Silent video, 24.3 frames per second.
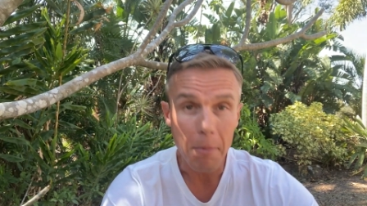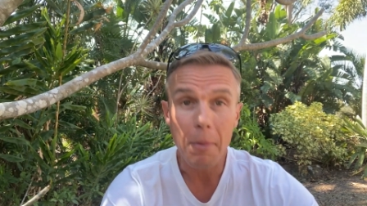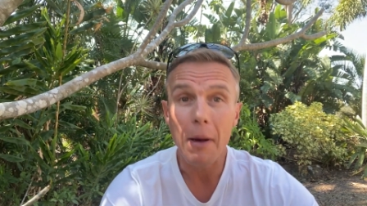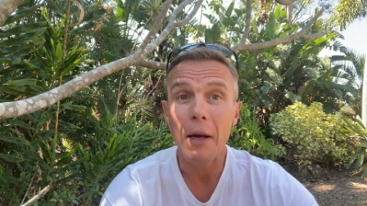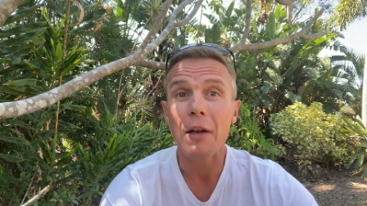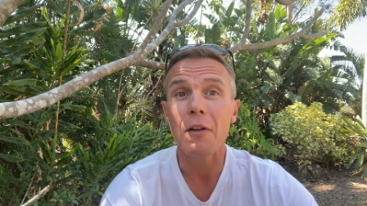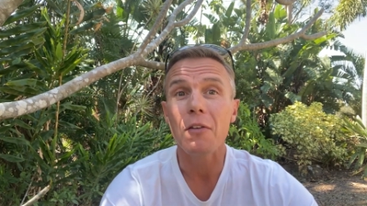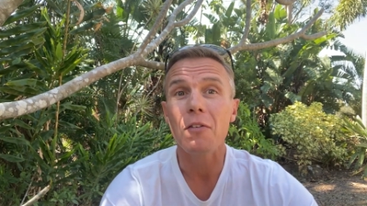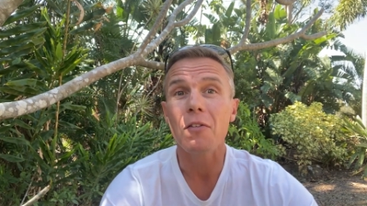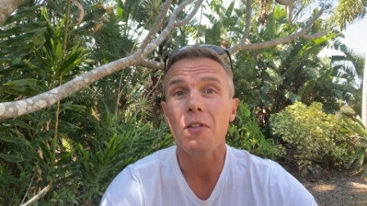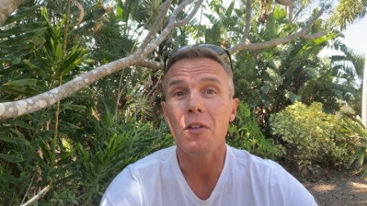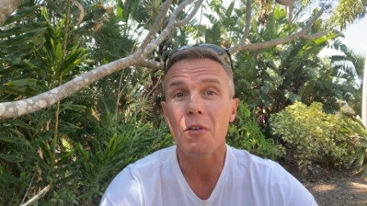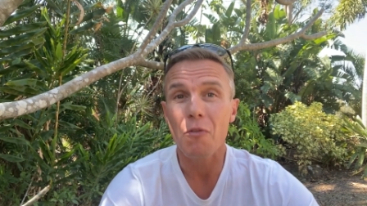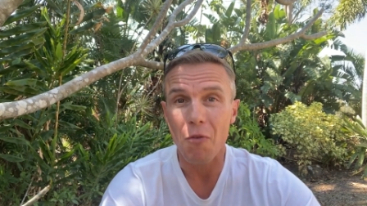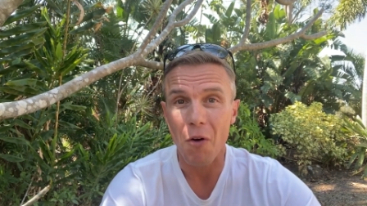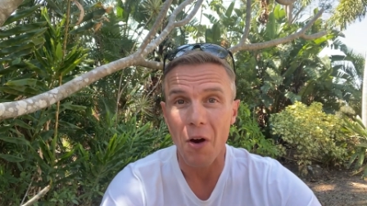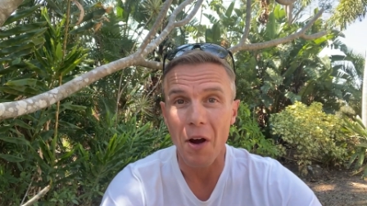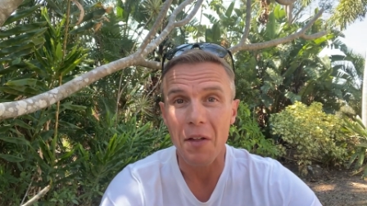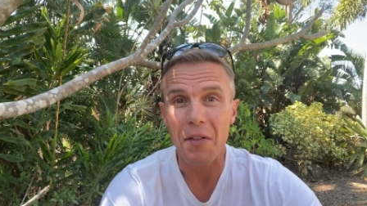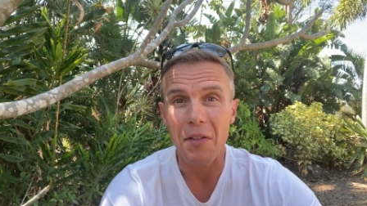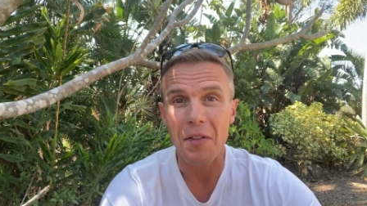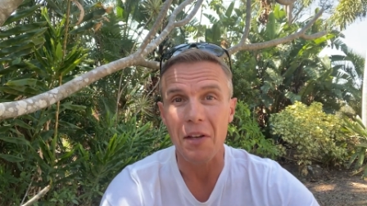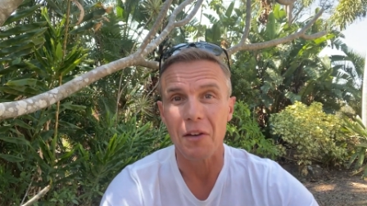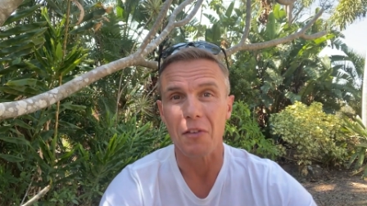but it's the
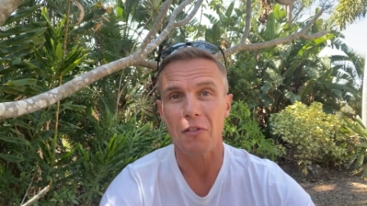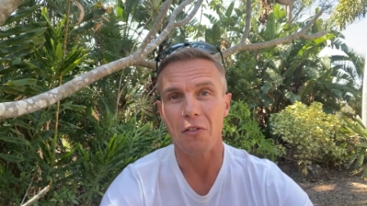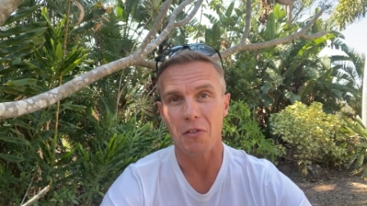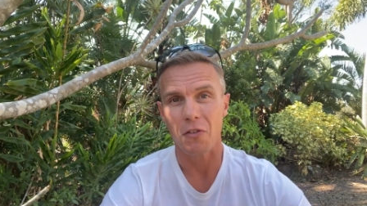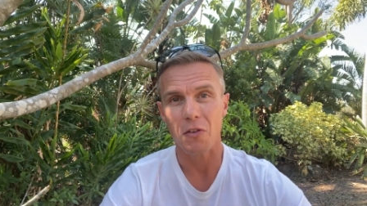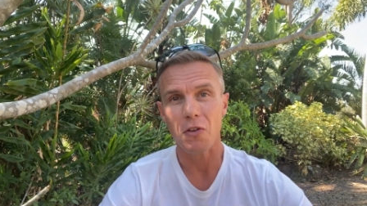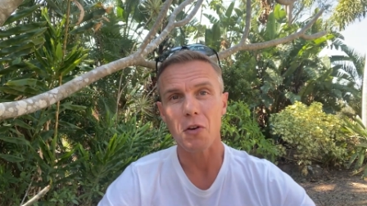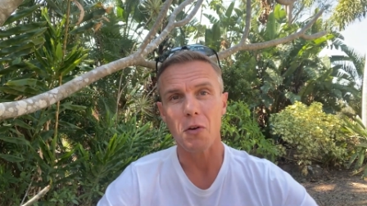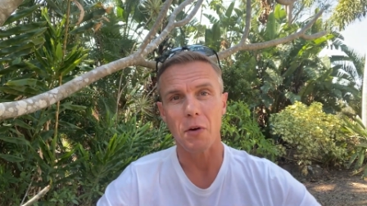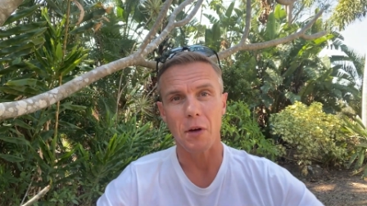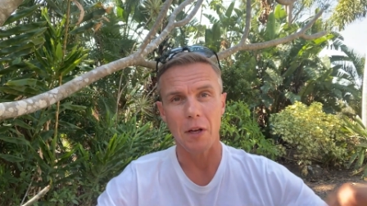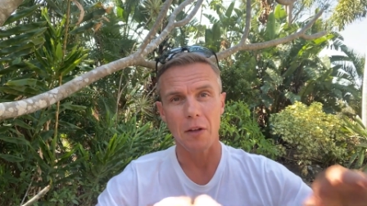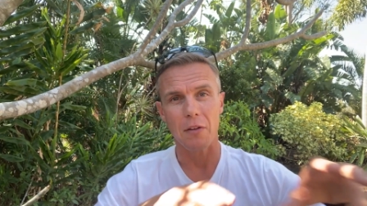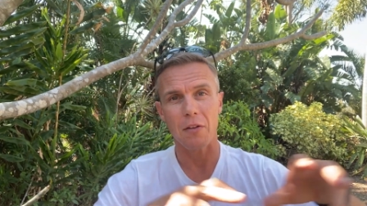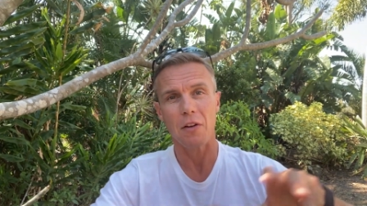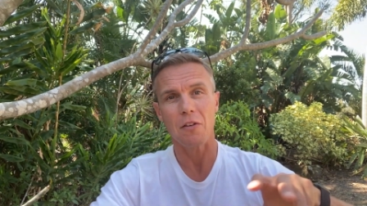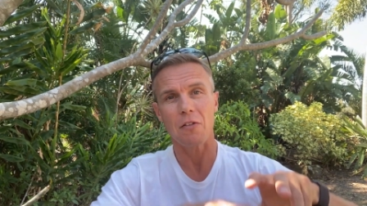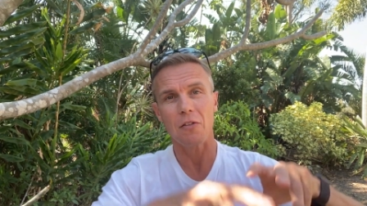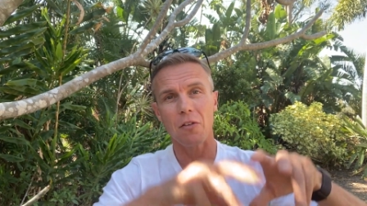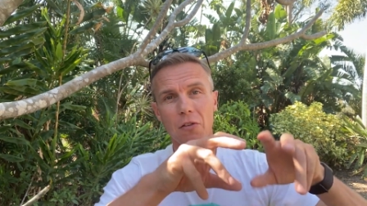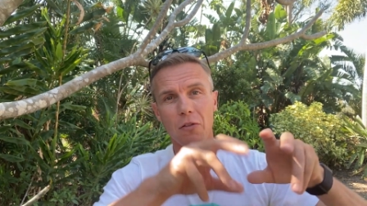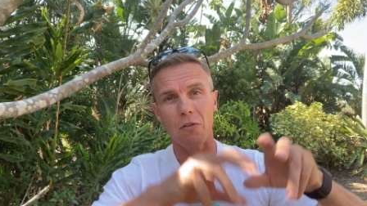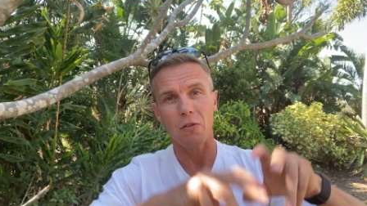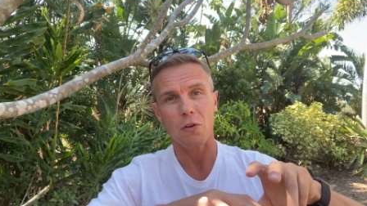right thing to do. And it's,
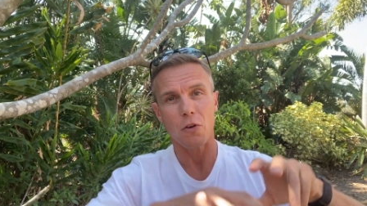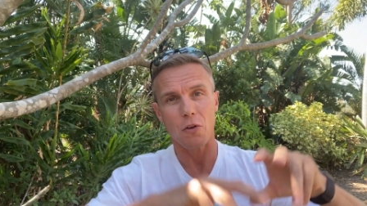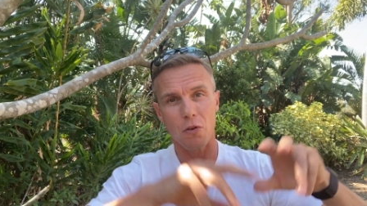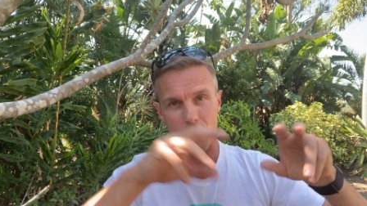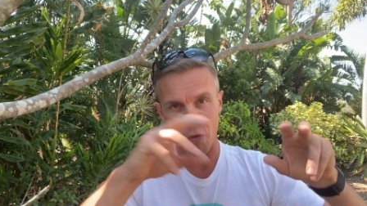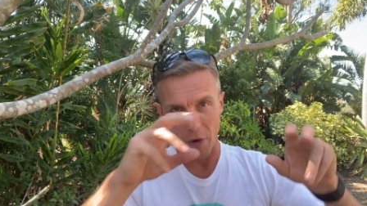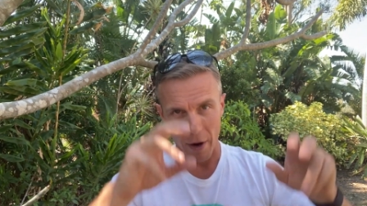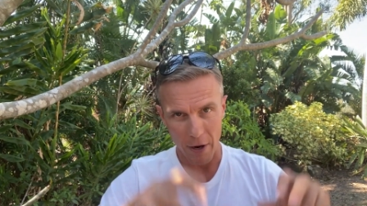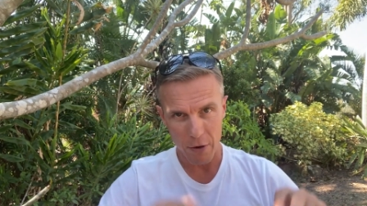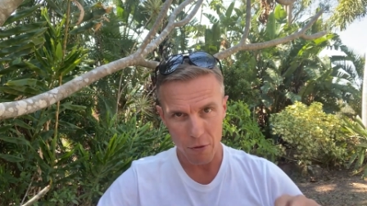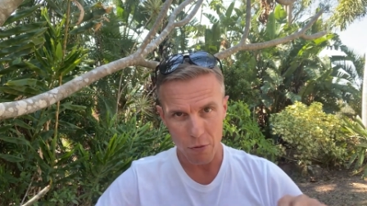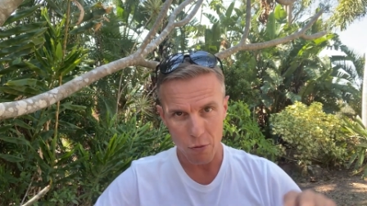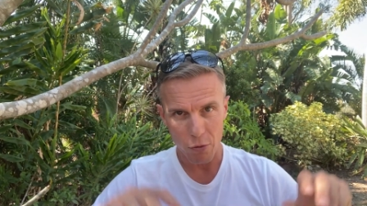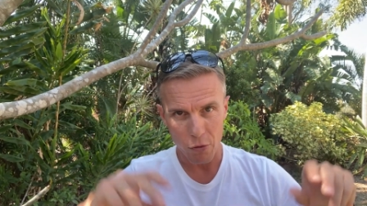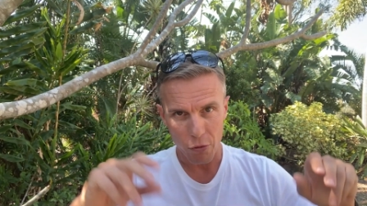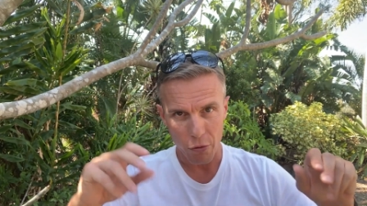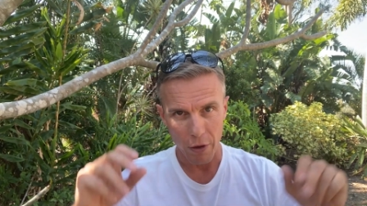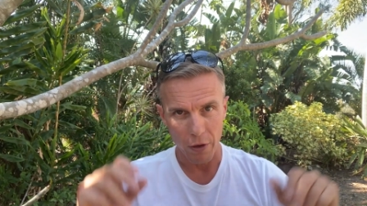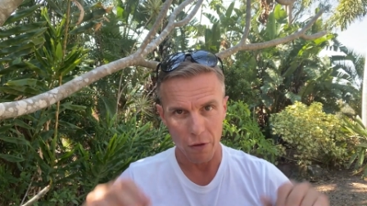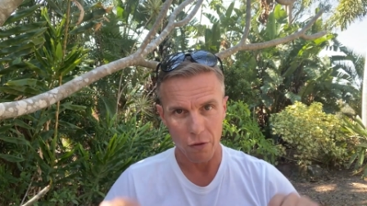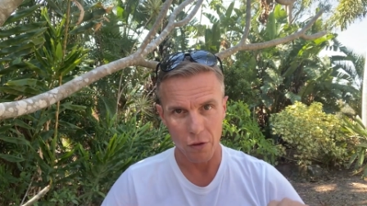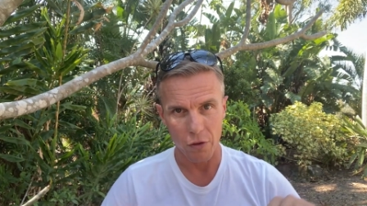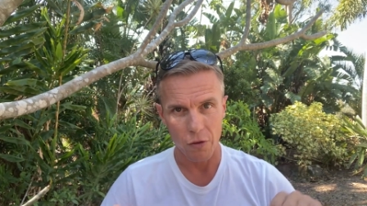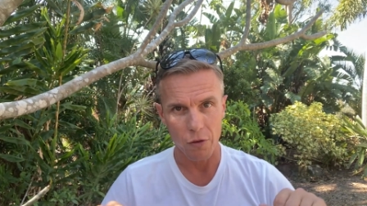it's this sort of gradual
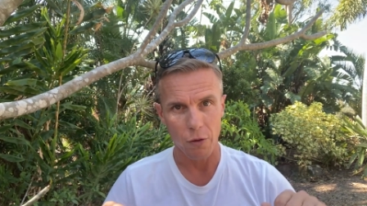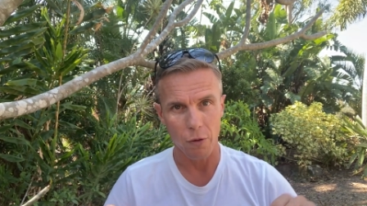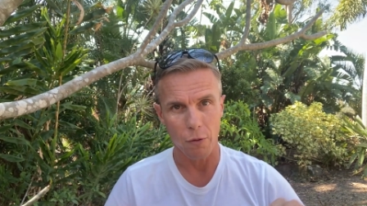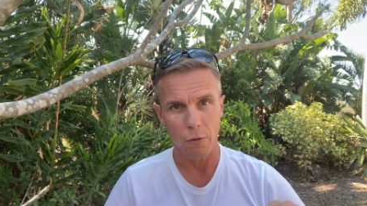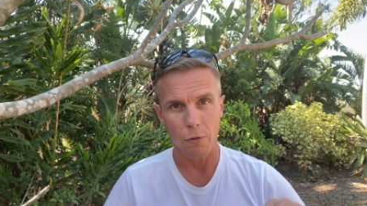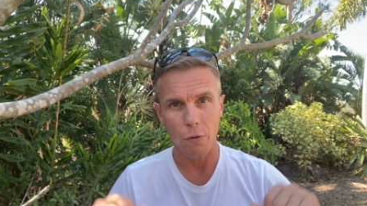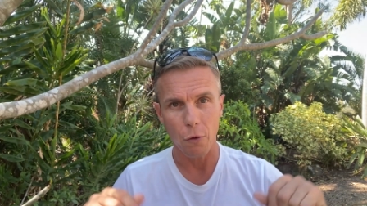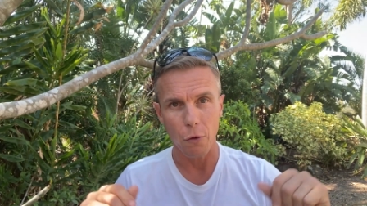transition of